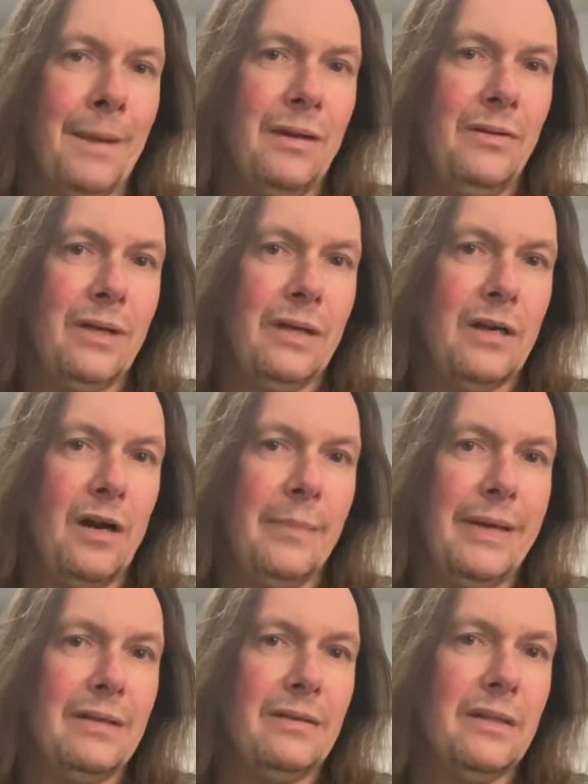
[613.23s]
you can
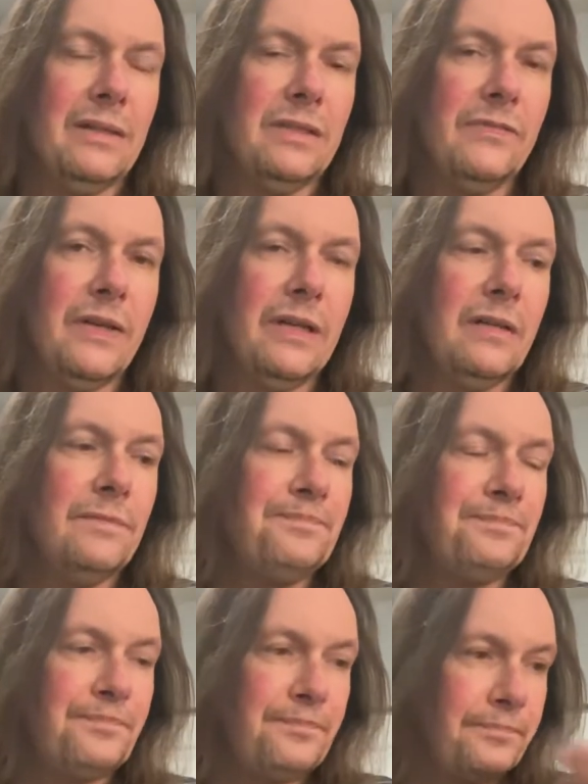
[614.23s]
comment on this video.
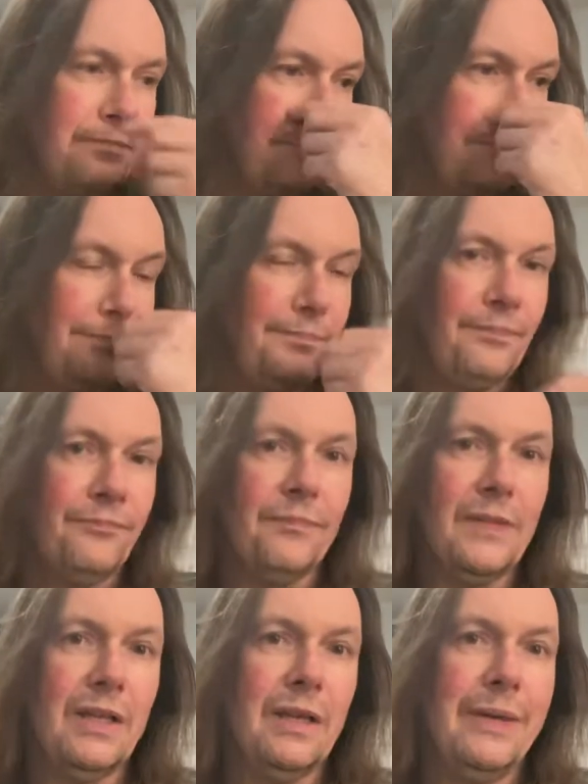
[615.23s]

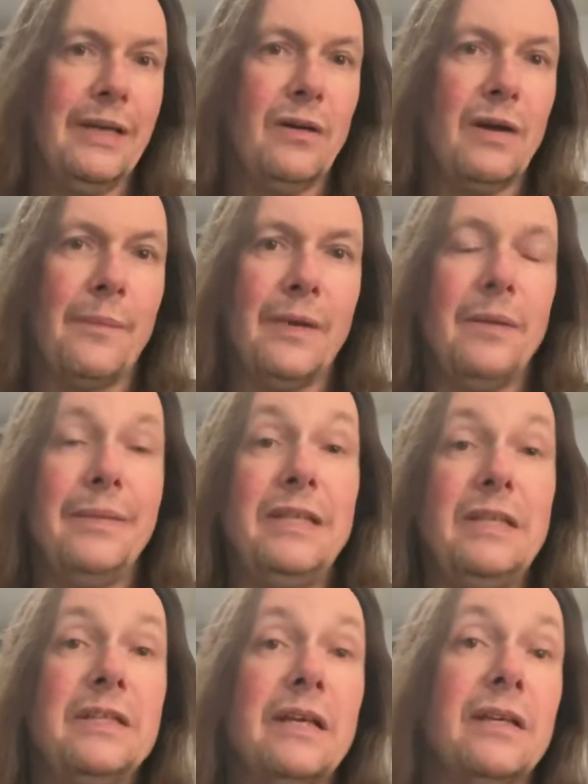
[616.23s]
Let me know. I'm going to be
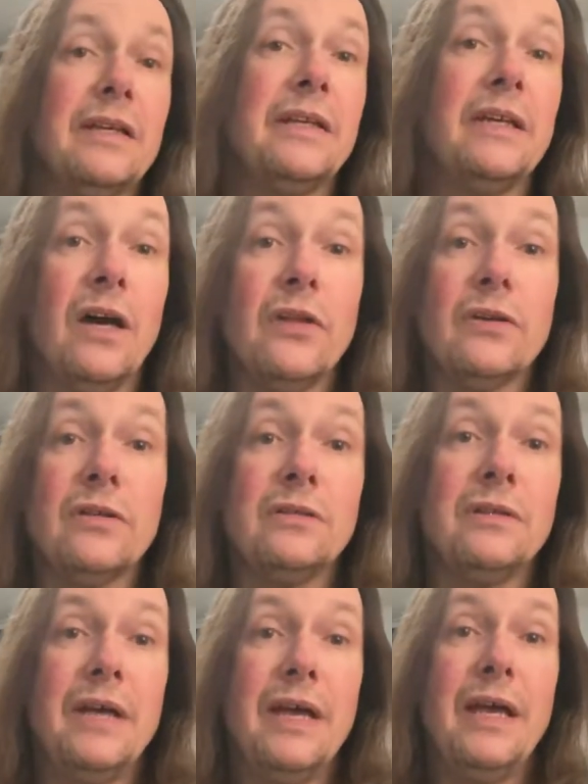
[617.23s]
detailing the
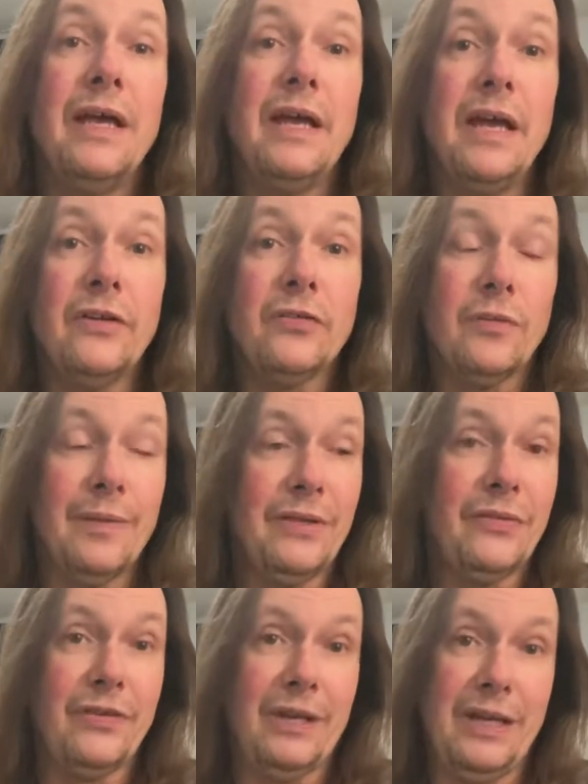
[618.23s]
other
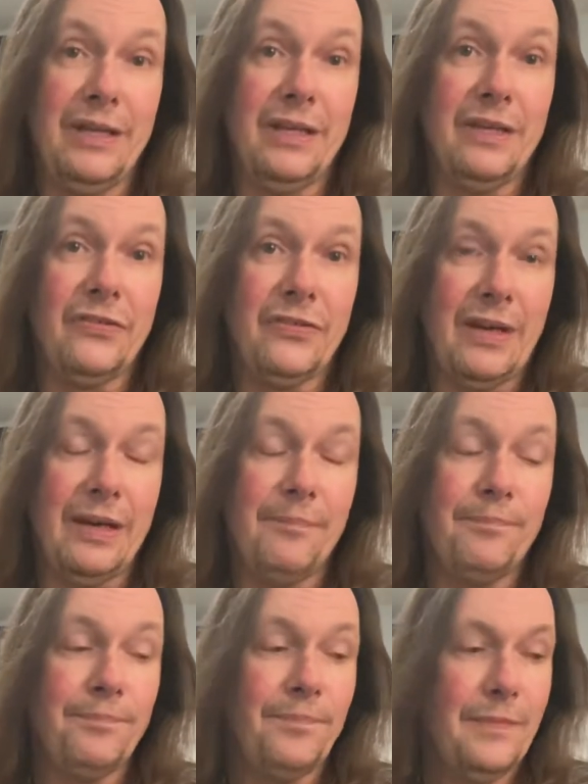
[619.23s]
instruments in this
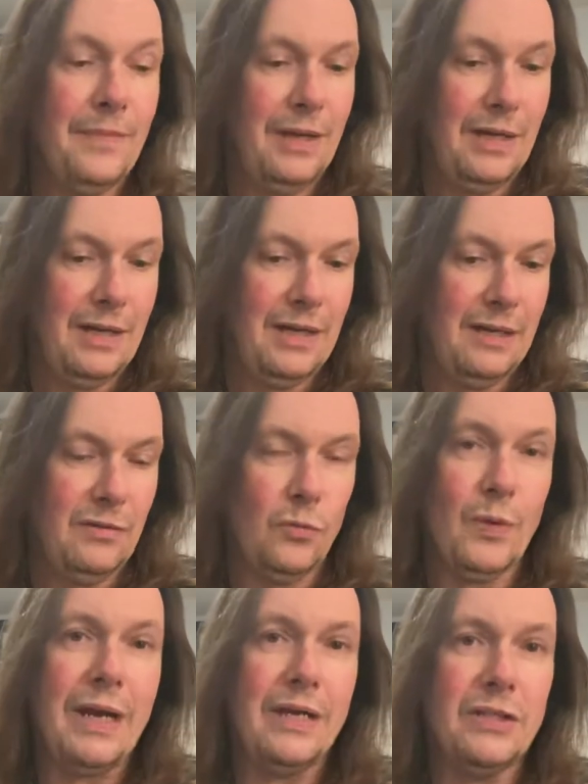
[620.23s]
same
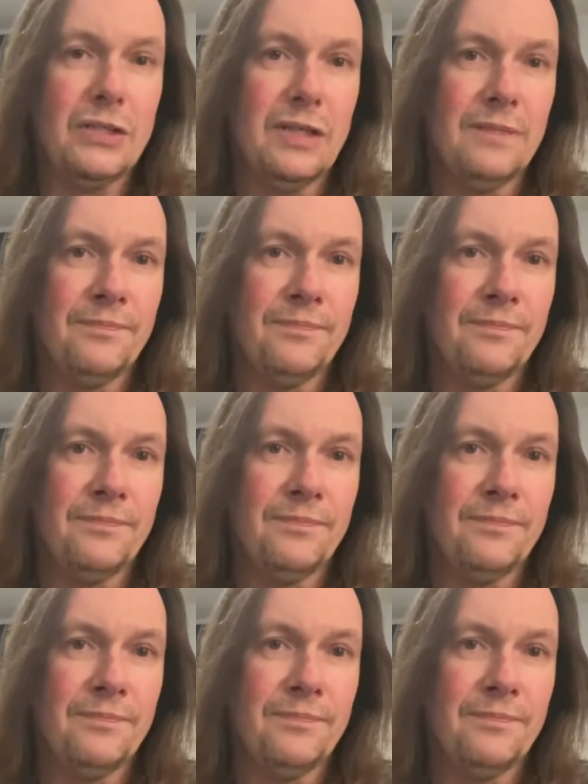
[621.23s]
range.